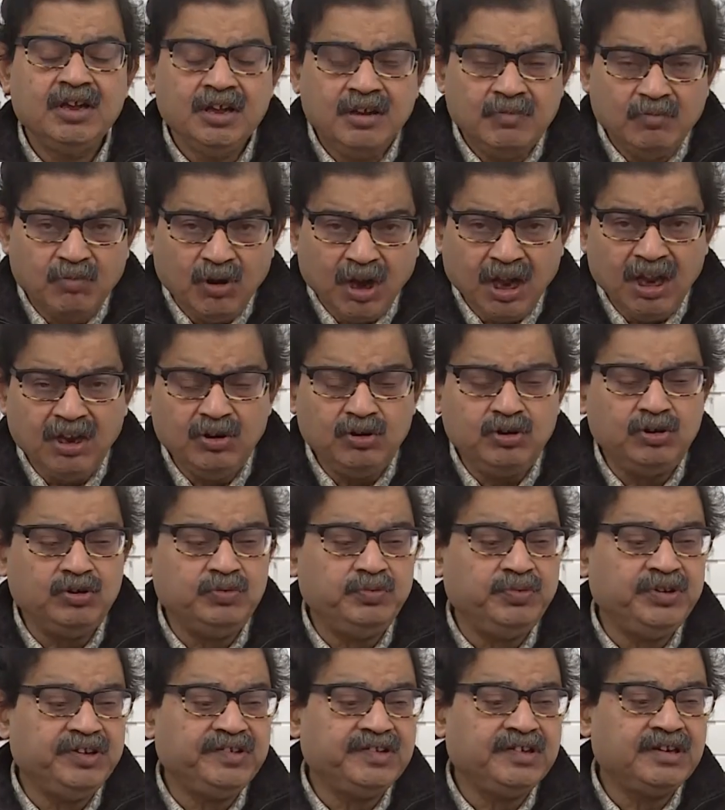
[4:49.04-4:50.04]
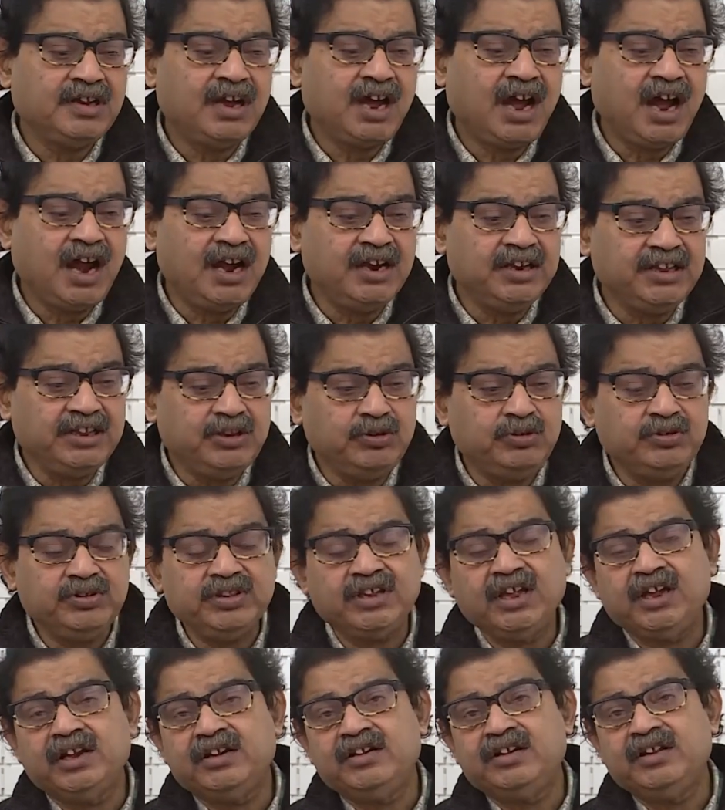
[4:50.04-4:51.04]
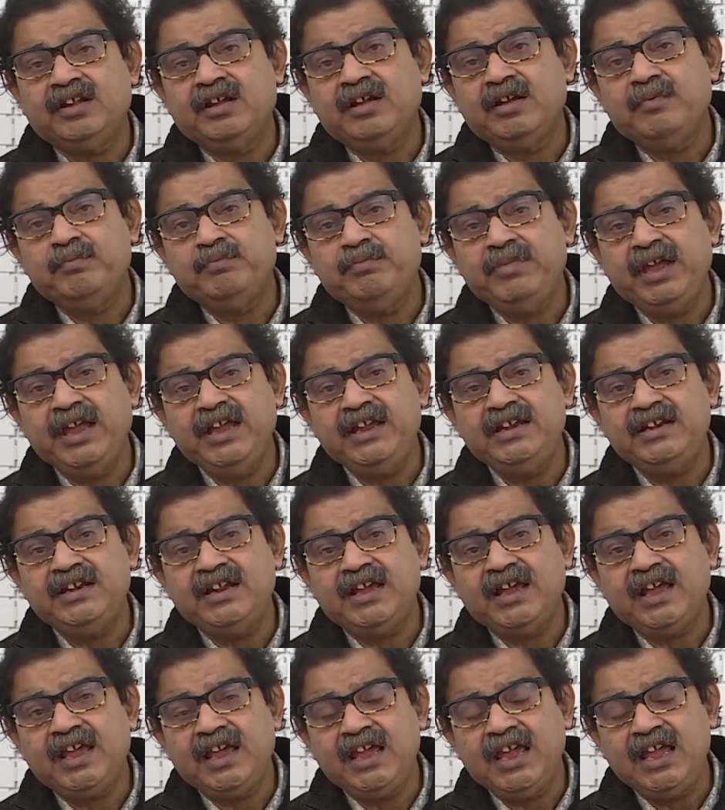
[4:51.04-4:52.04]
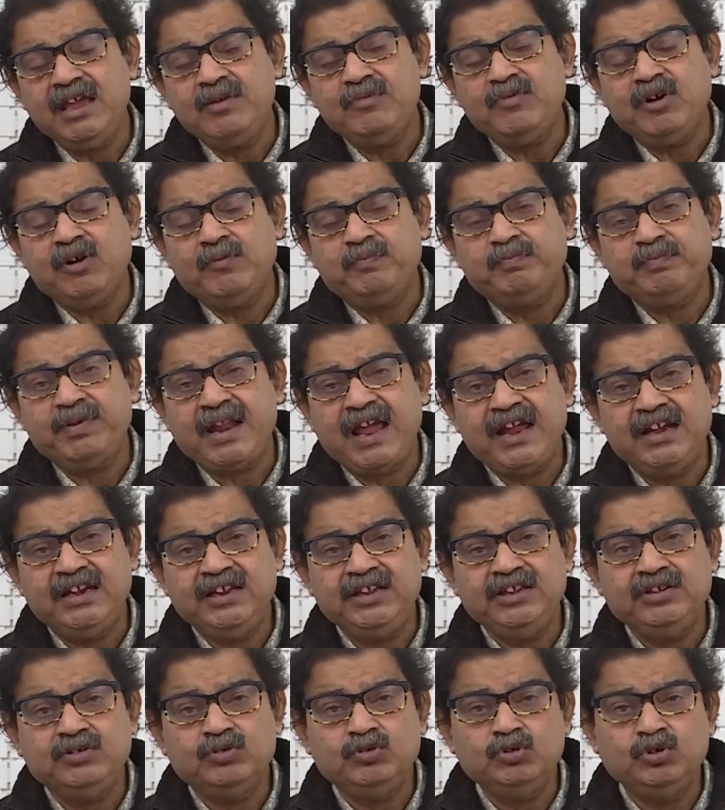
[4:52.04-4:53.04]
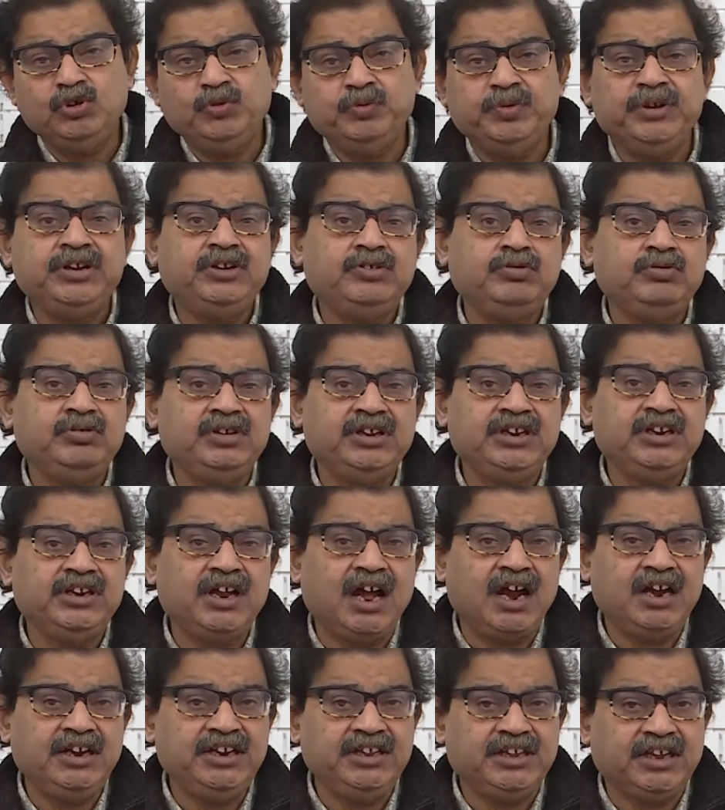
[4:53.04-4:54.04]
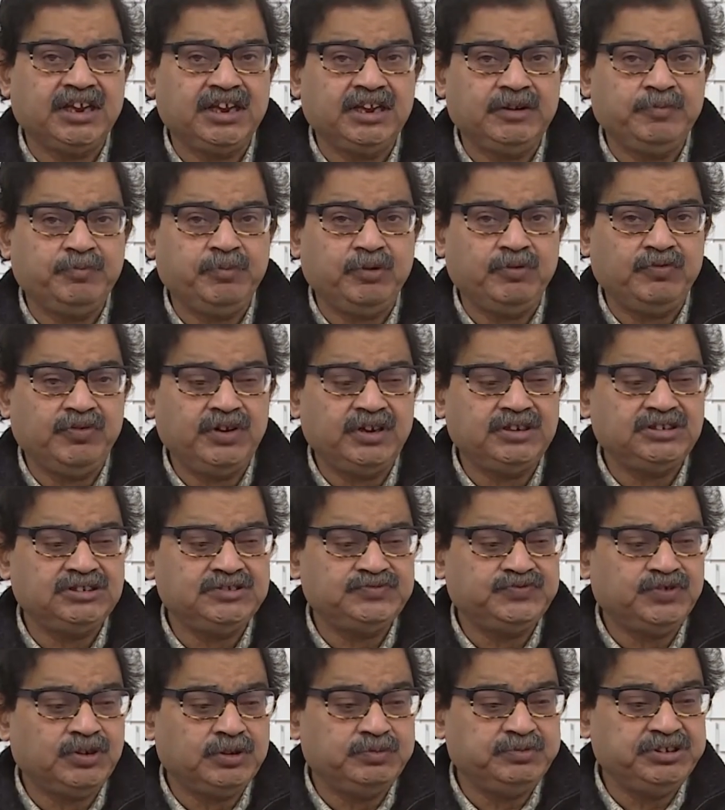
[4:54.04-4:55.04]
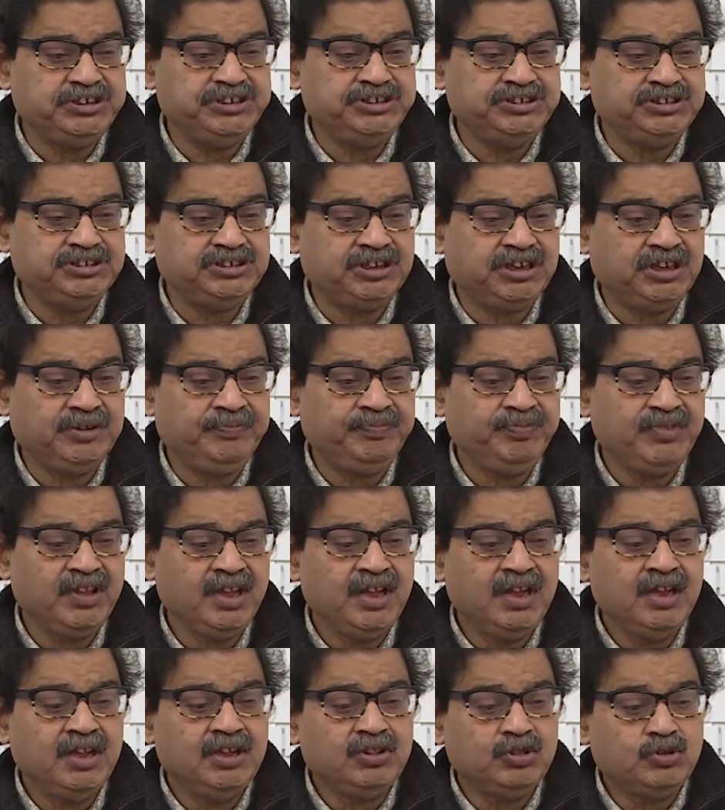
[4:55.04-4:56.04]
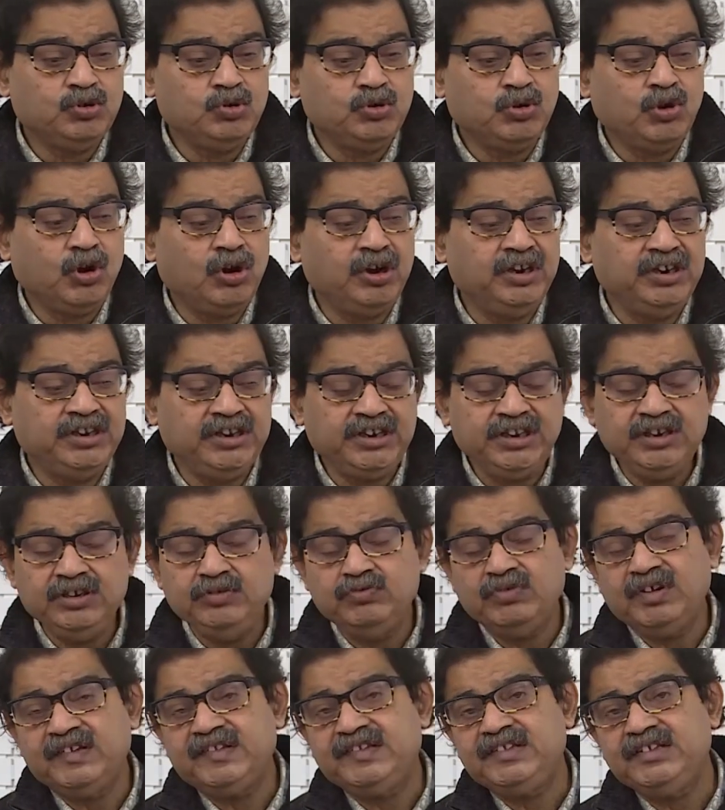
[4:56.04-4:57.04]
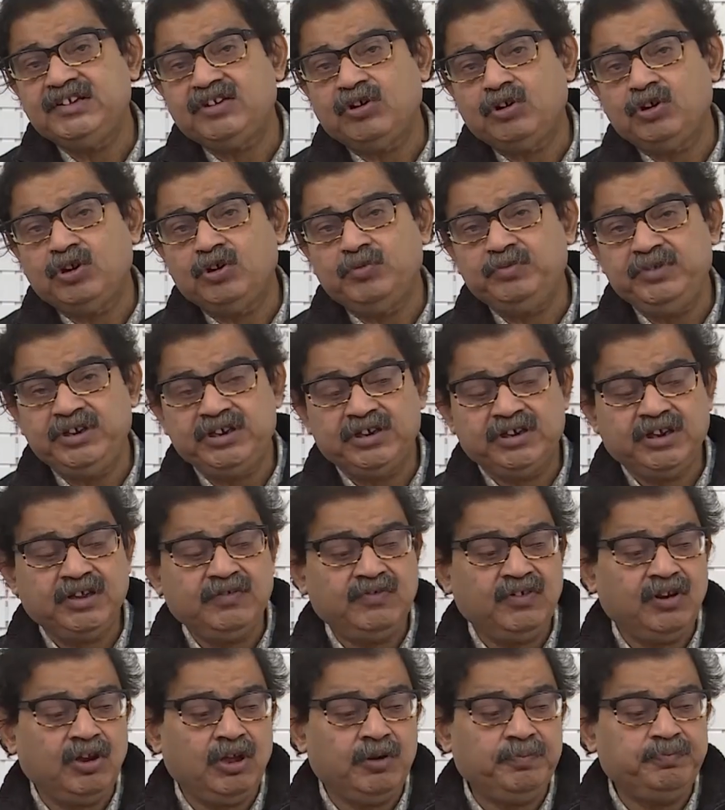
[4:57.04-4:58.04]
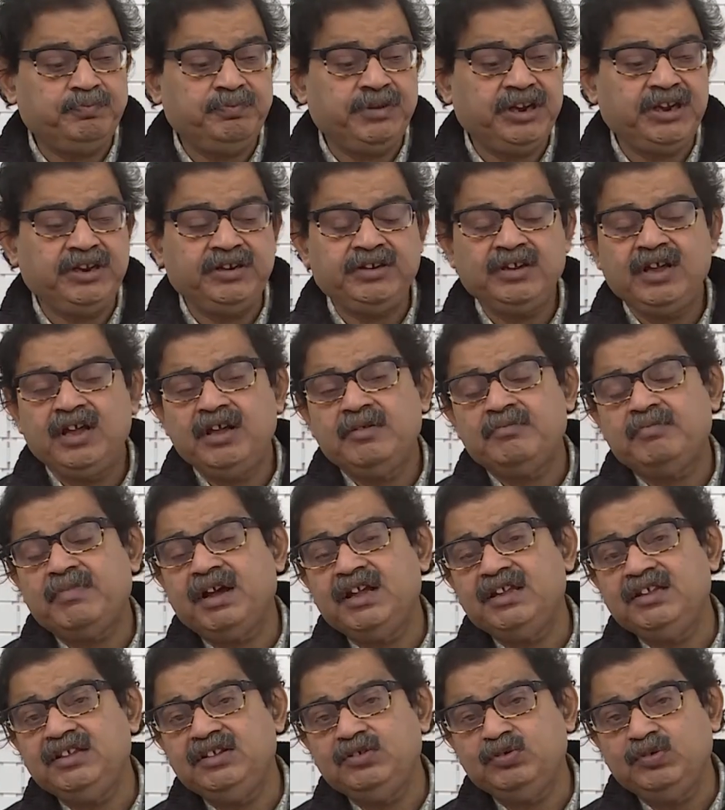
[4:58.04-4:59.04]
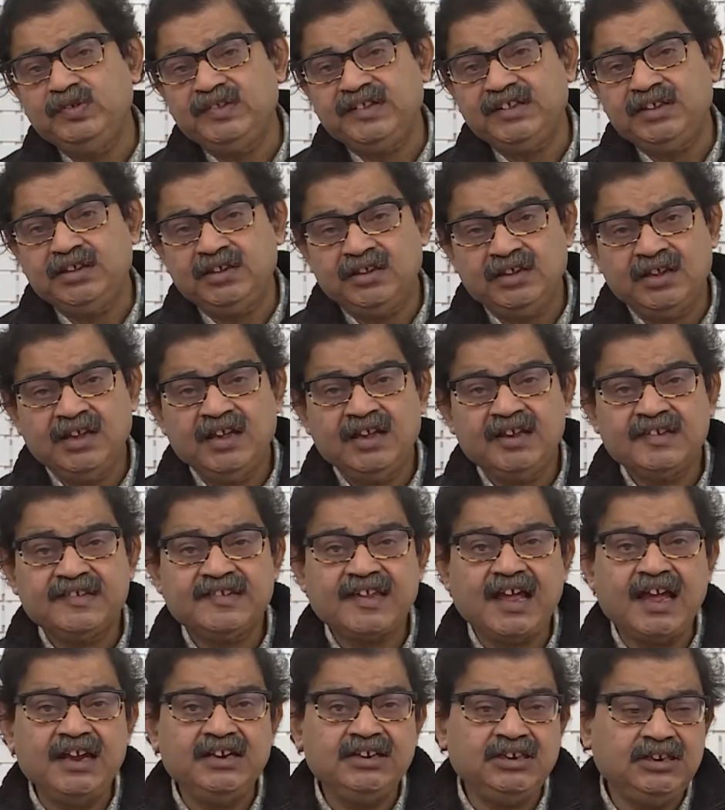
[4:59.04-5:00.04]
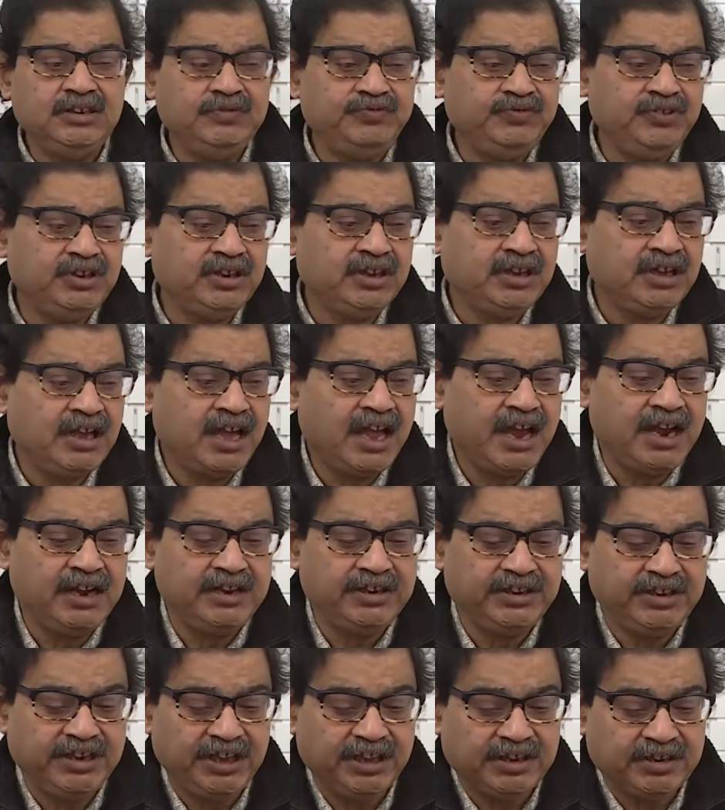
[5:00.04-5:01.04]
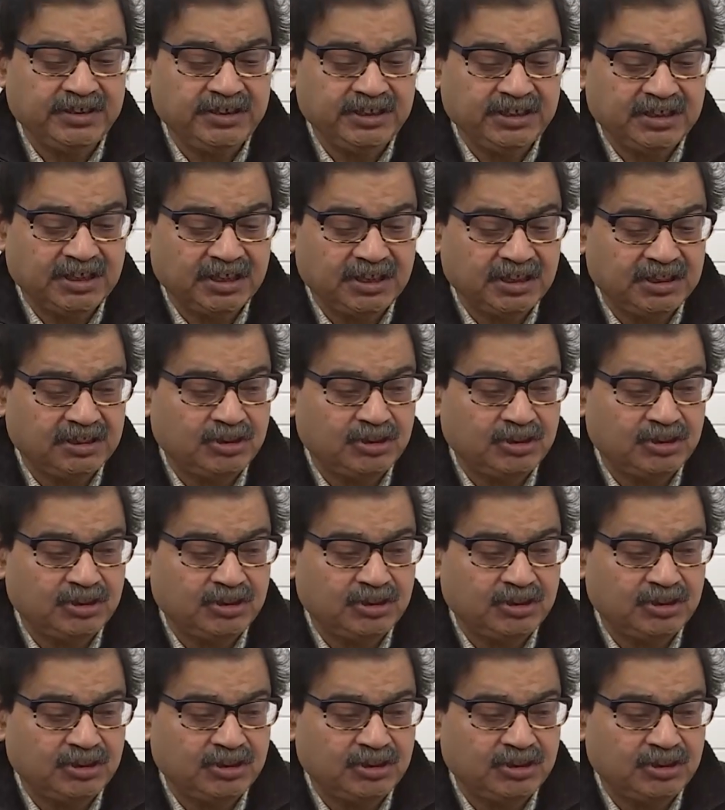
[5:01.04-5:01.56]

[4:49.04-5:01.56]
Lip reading: Mahalanobis argued that main aim of planning would be to eradicate poverty from India through continuous economic development by using scientific and technical